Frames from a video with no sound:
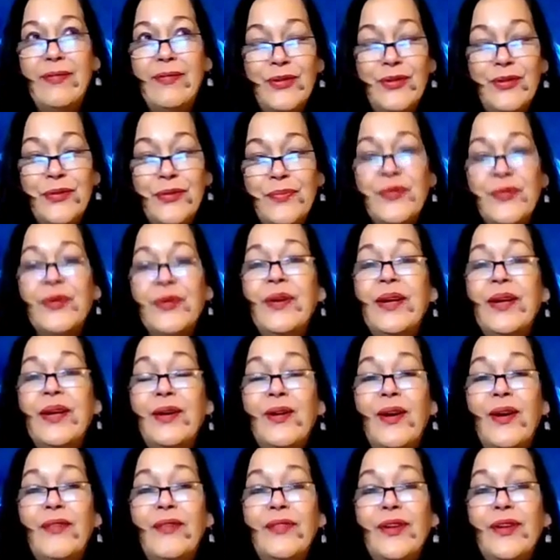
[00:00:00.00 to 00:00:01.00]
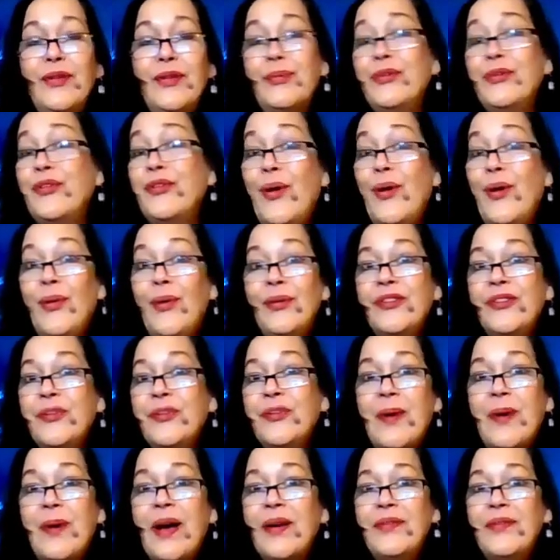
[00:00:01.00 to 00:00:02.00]
after the morning coffee, there was always
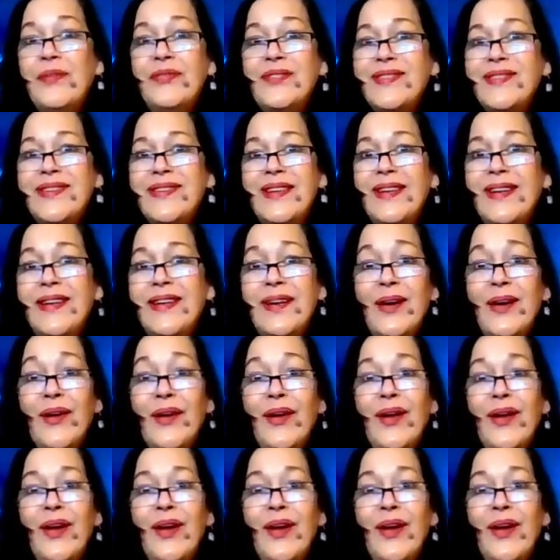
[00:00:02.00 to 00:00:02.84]
a pot of tea